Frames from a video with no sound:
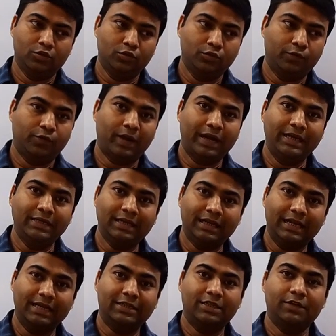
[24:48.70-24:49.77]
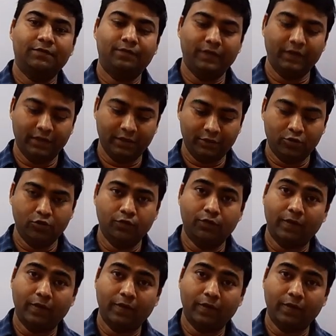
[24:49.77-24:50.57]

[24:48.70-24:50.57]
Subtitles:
to find the electric field, to